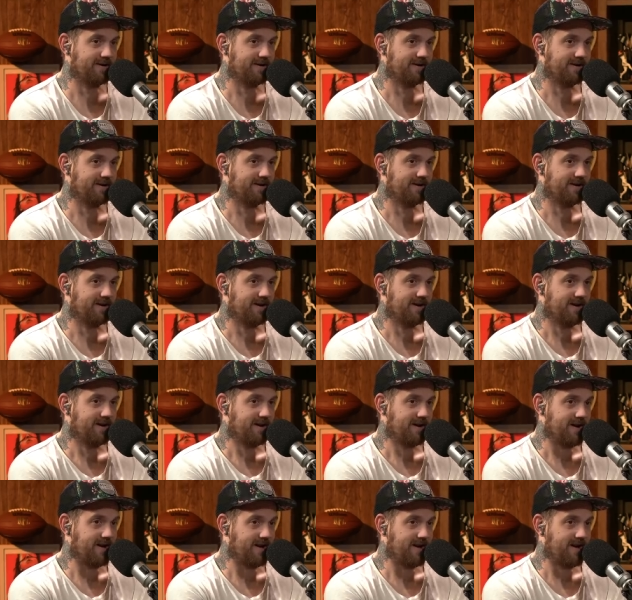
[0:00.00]
No.
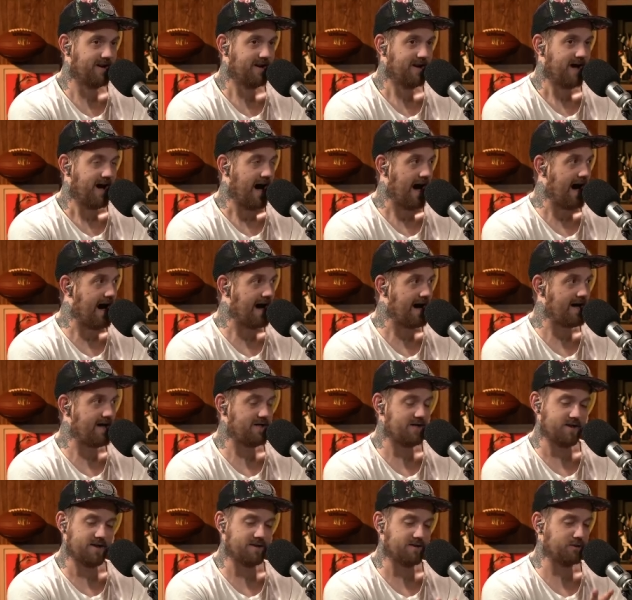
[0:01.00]
Does he really? I
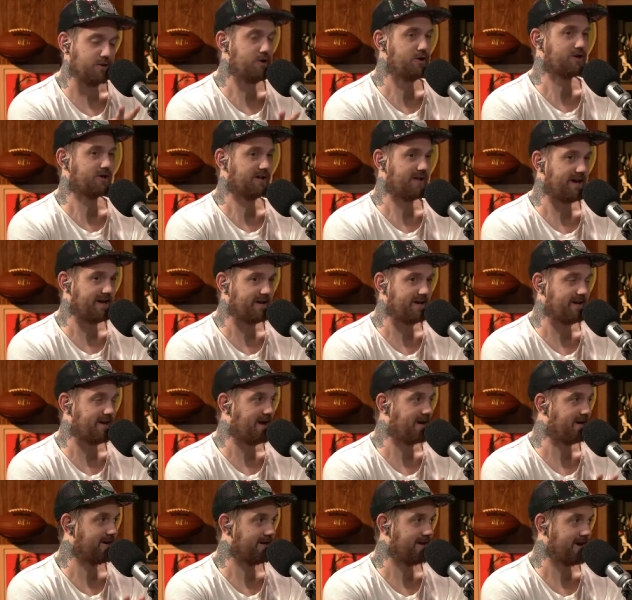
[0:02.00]
it looked like it.
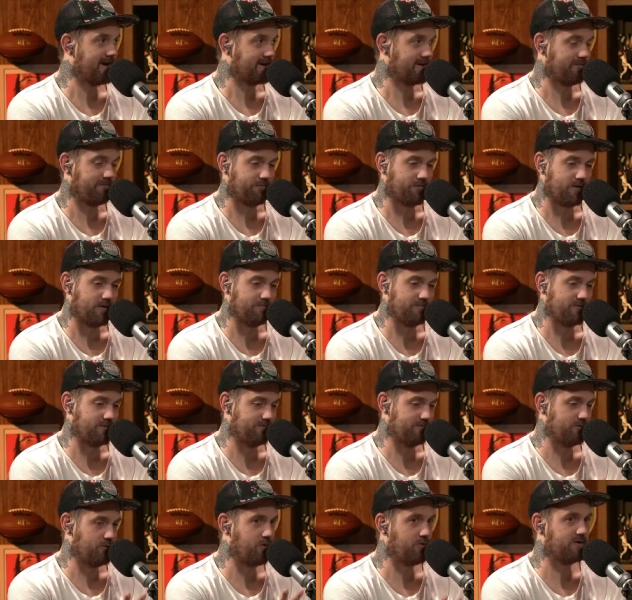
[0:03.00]
I cannot confirm to,
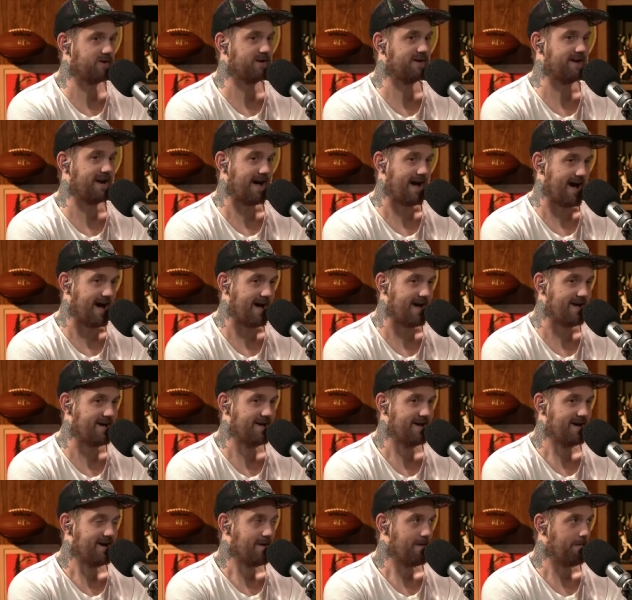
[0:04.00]
nor deny.
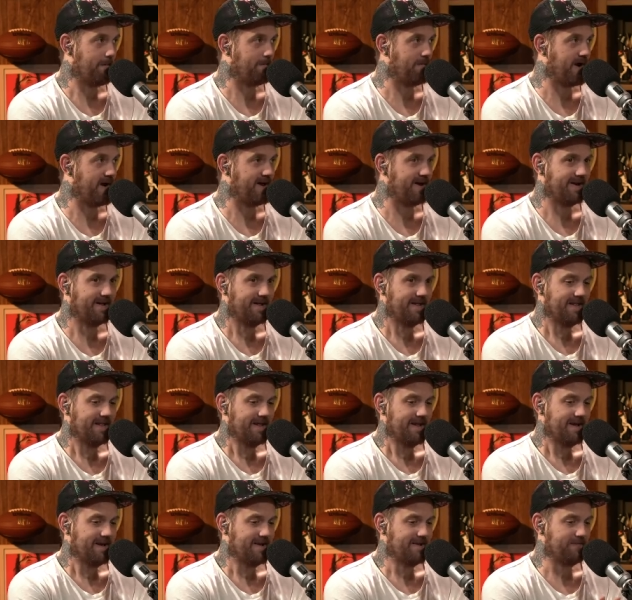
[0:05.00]
What is but,
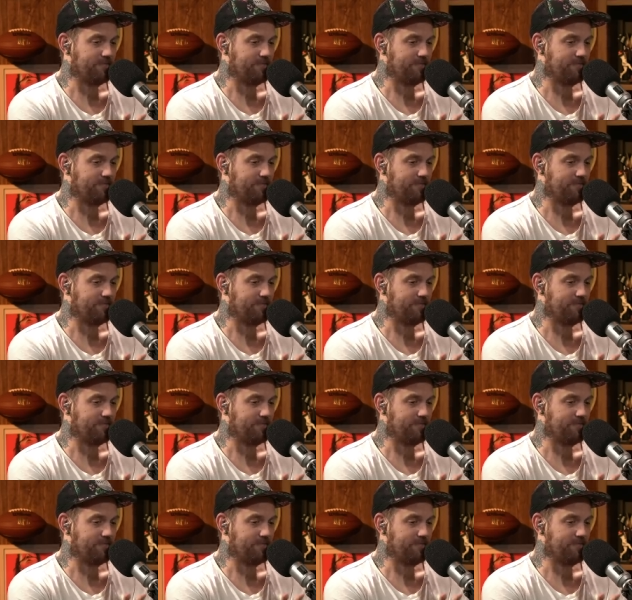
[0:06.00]
happening?